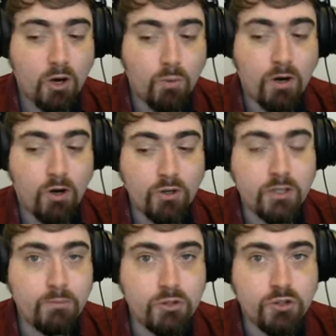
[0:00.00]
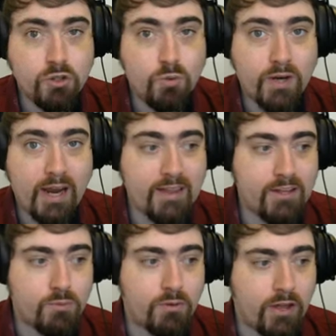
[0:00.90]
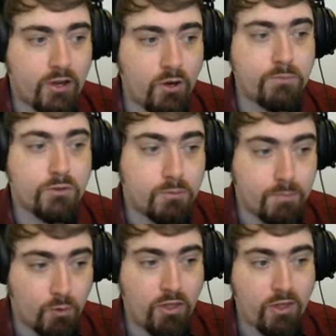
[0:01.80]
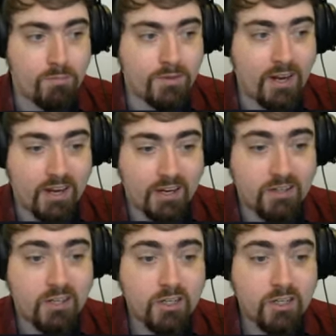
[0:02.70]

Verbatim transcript: well, Hot Team just too careless with their comms because both of them died,